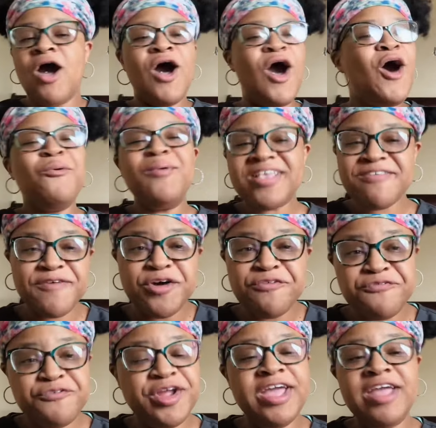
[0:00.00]
Always feel
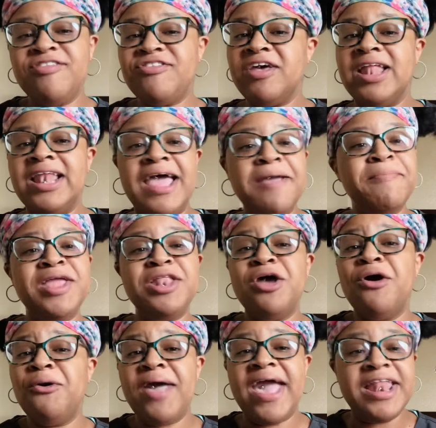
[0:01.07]
free to let me
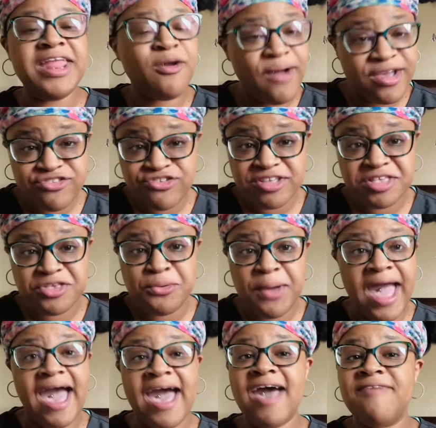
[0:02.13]
know any questions you
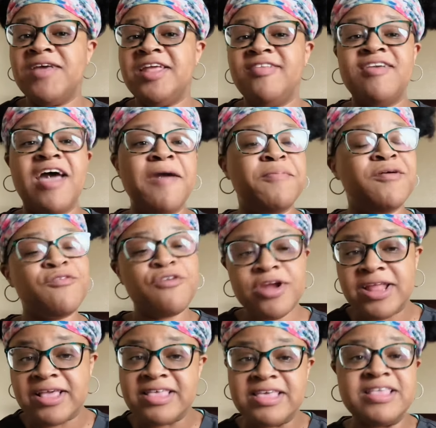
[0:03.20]
have, any type of
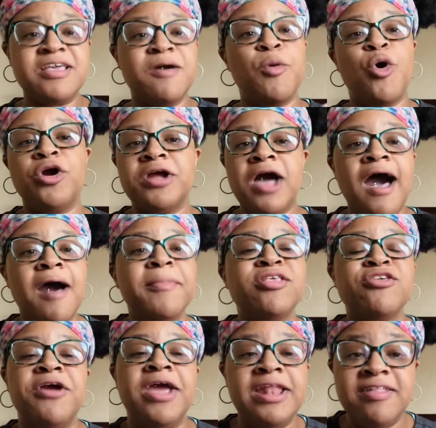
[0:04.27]
criticism or comments
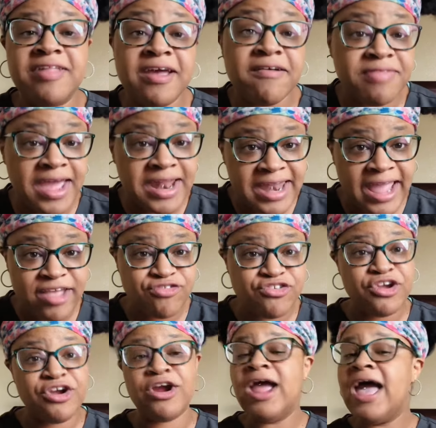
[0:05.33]
or anything of that
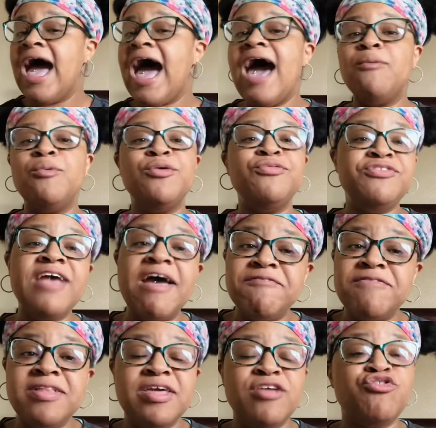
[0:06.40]
nature. I will
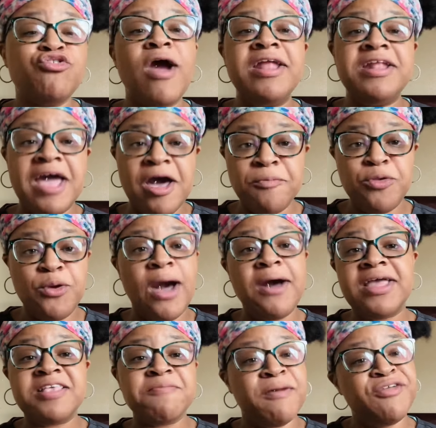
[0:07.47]
definitely try to help you out
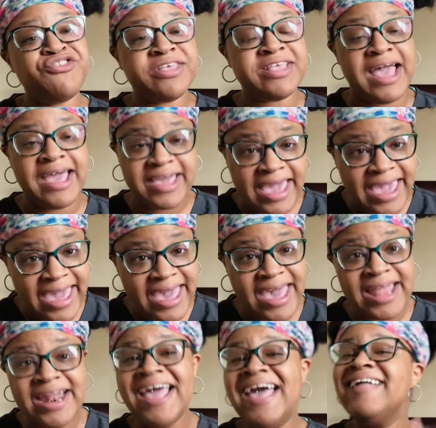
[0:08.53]
as much as I
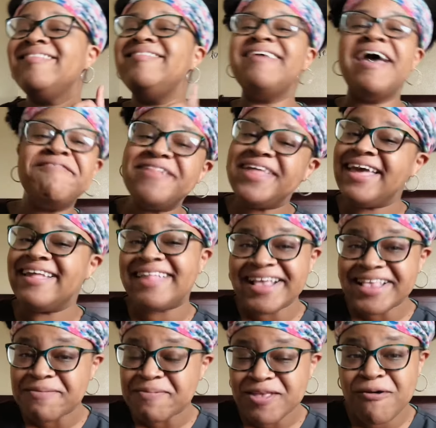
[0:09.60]
can. Definitely hit that
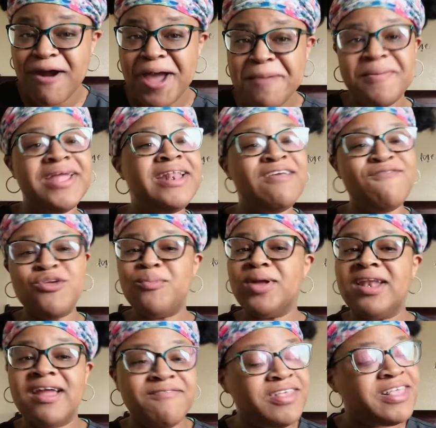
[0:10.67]
subscribe button if you would
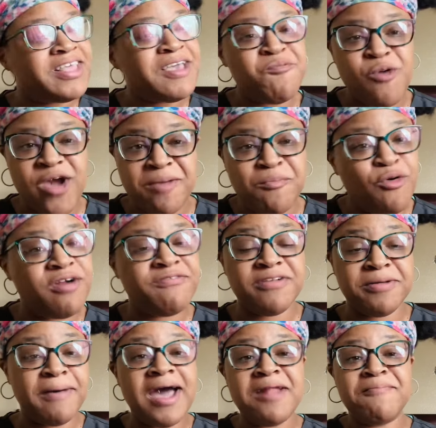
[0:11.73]
love to see way more
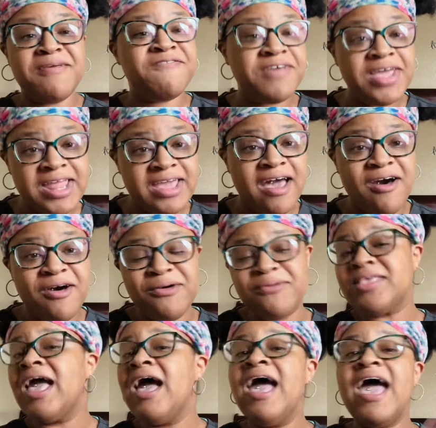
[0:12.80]
phlebotomy videos,
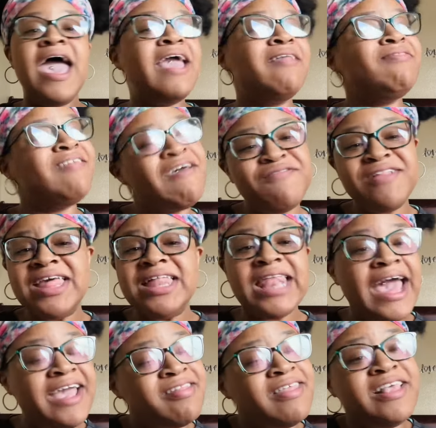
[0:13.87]
and definitely
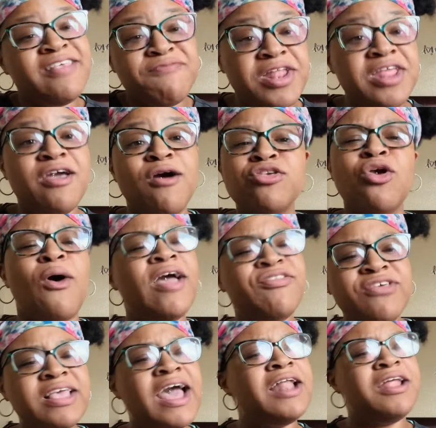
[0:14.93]
like these videos so I
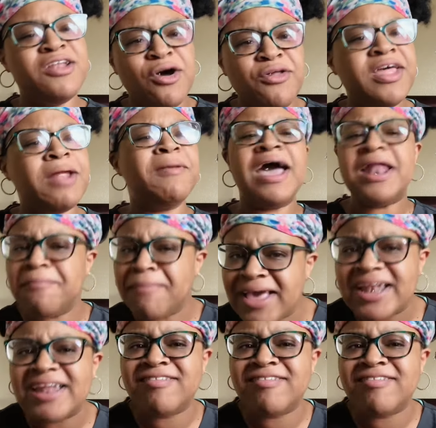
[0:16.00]
just kind of know that I'm kind of making a